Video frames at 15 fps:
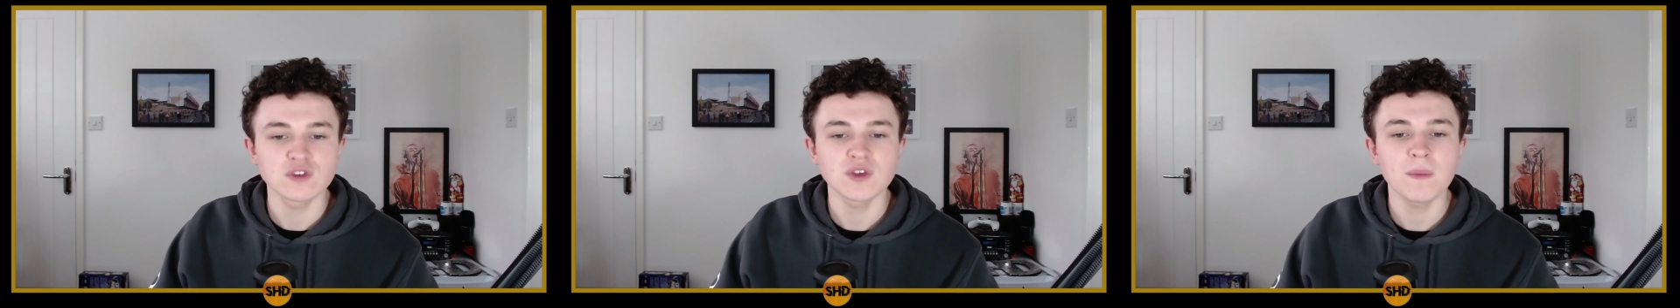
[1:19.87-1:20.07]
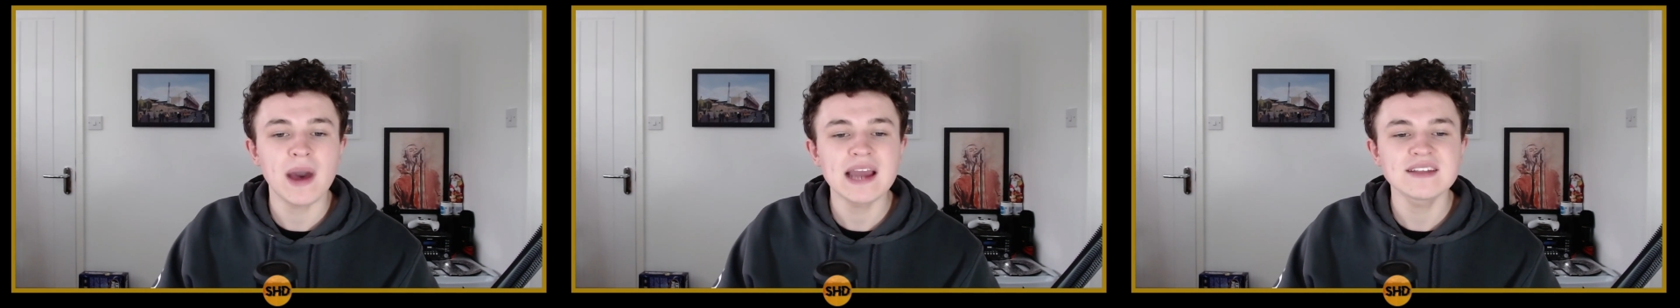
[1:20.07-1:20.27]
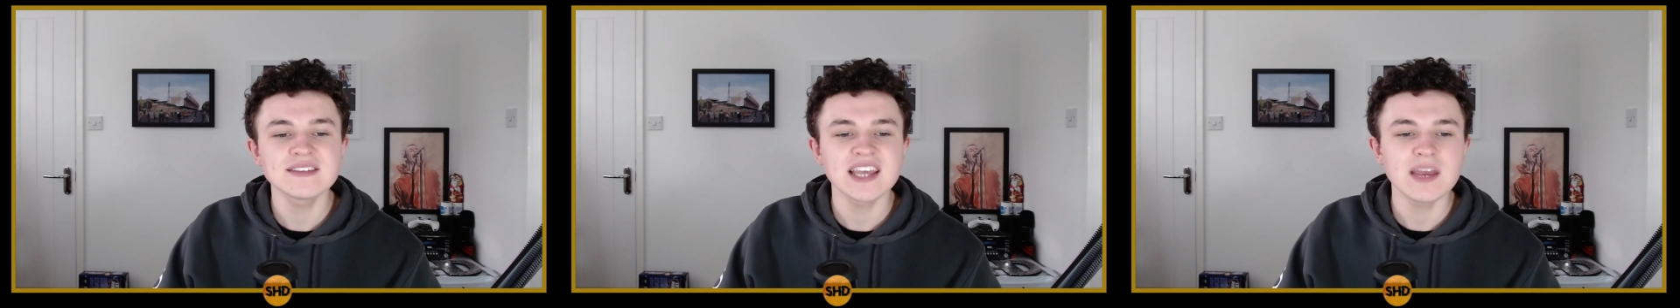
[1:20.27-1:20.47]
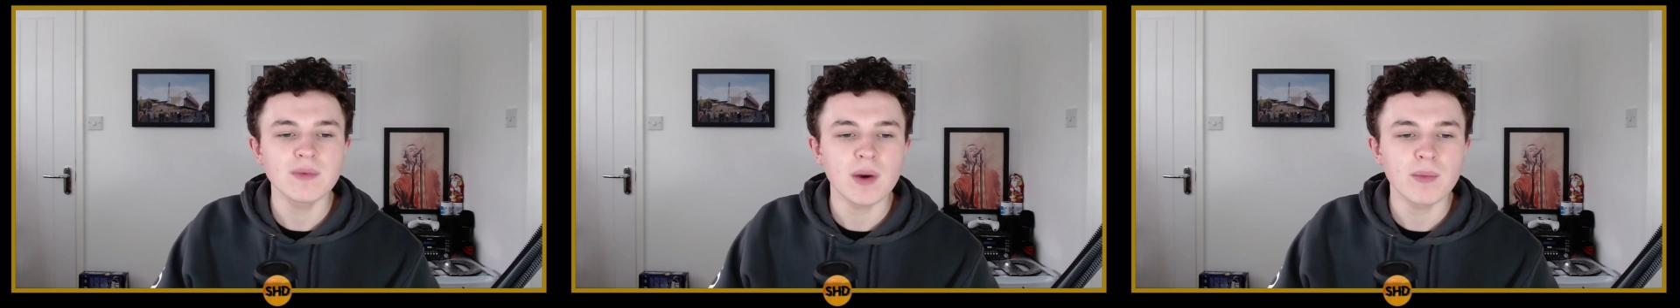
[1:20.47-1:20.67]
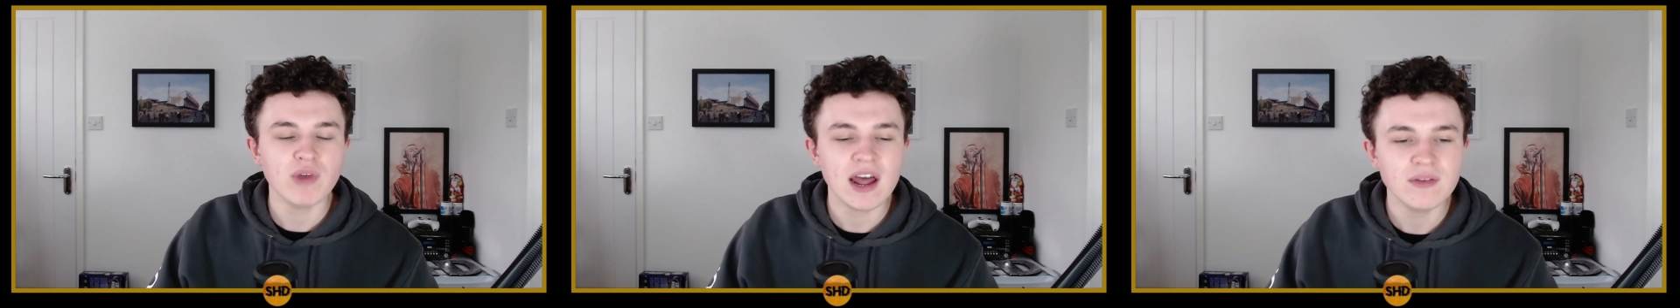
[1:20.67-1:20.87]
So my team,
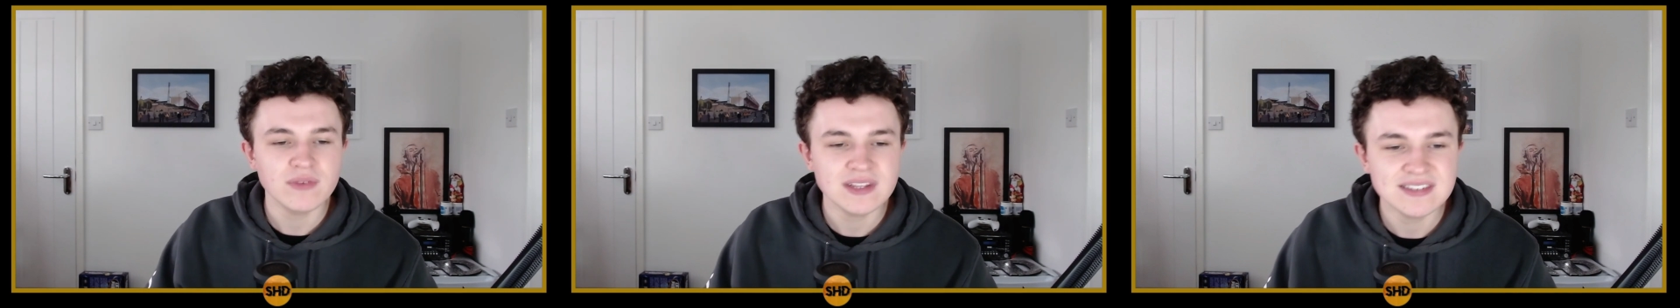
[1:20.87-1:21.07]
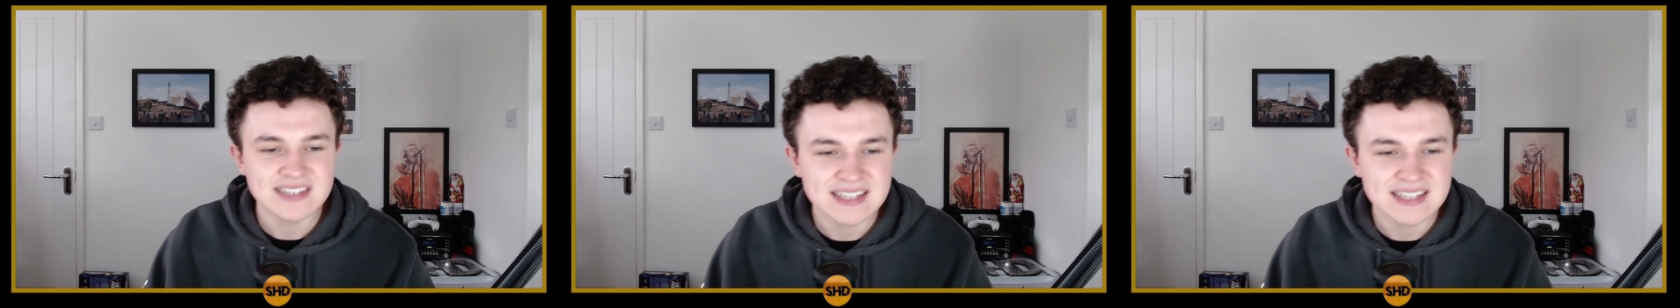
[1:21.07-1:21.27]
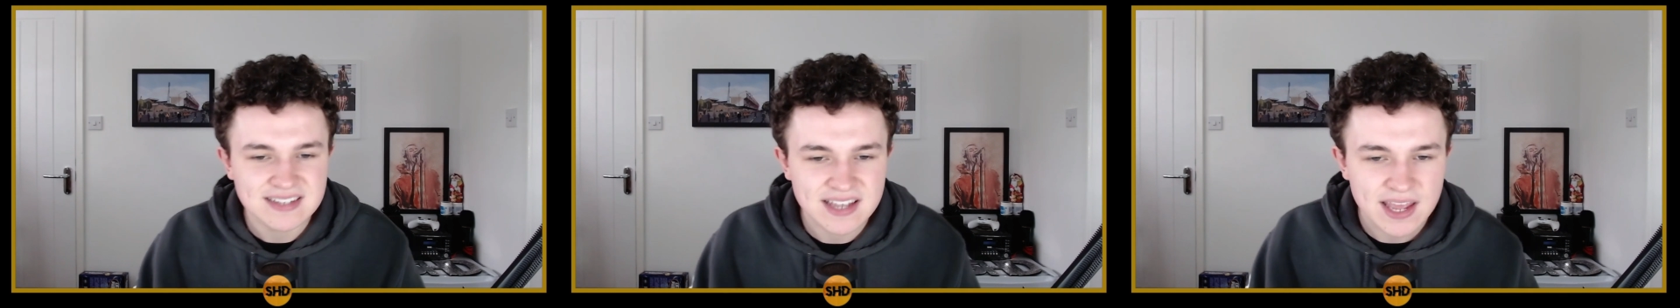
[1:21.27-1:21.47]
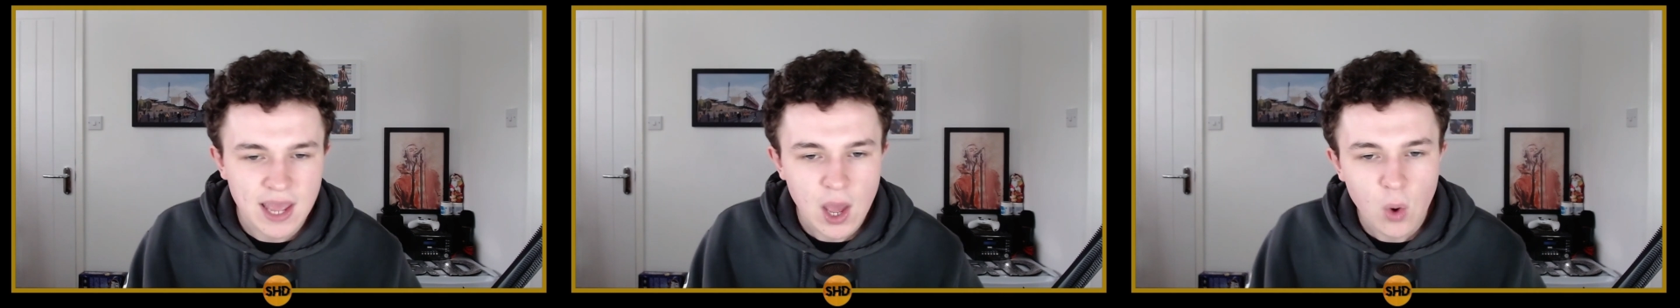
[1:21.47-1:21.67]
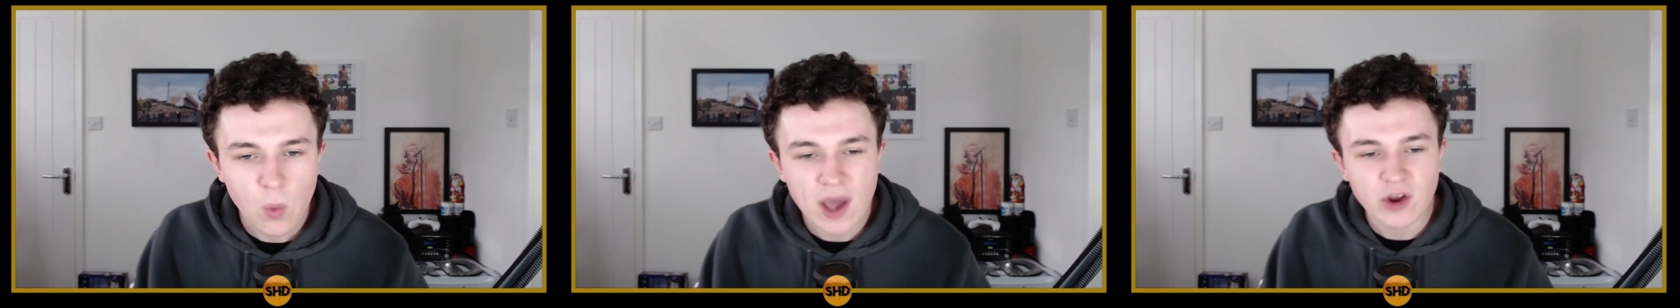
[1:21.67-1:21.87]
Bradford City,
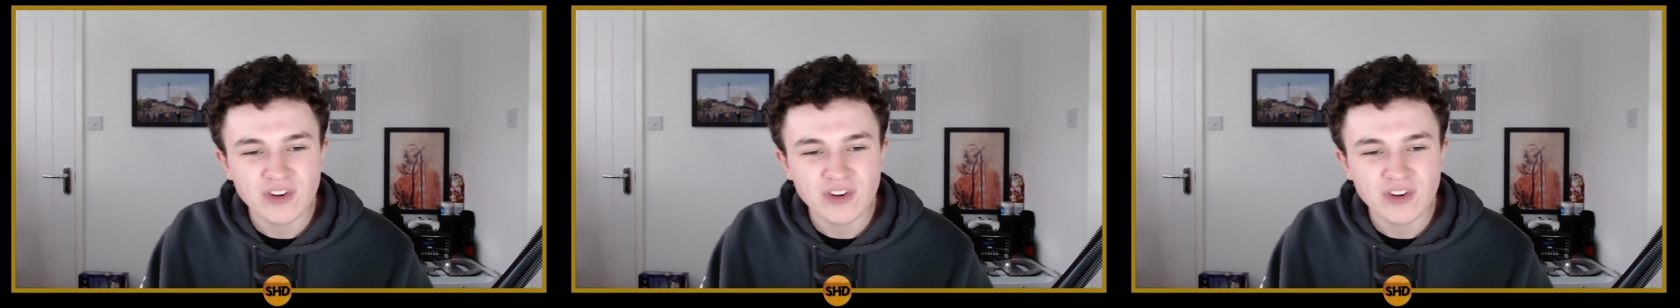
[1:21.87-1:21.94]
we're